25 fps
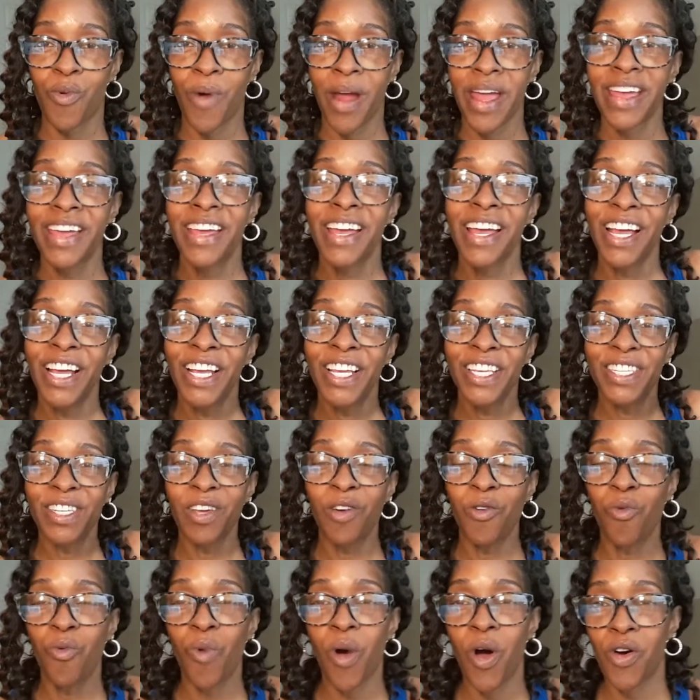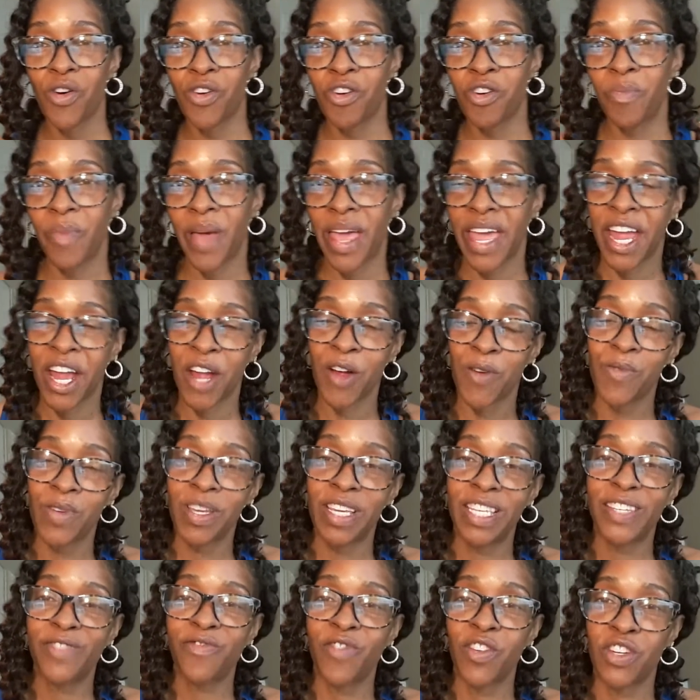right. So welcome
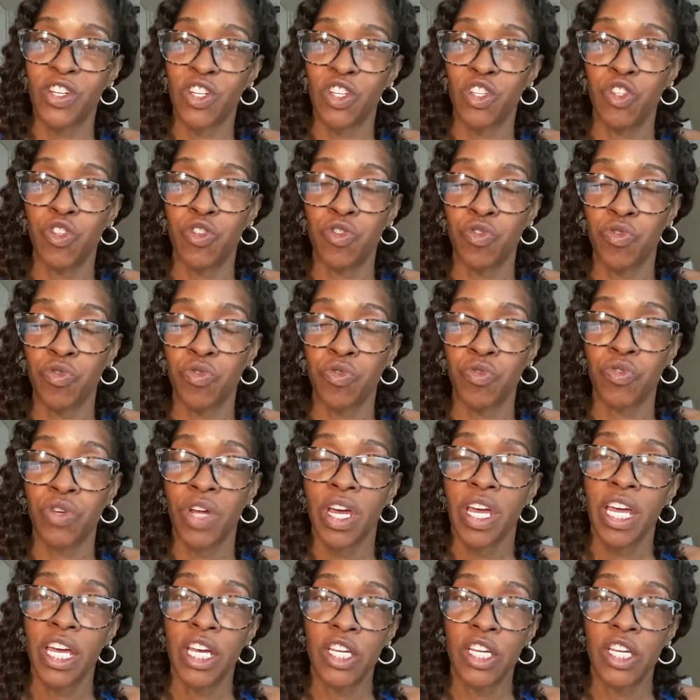Aries for the June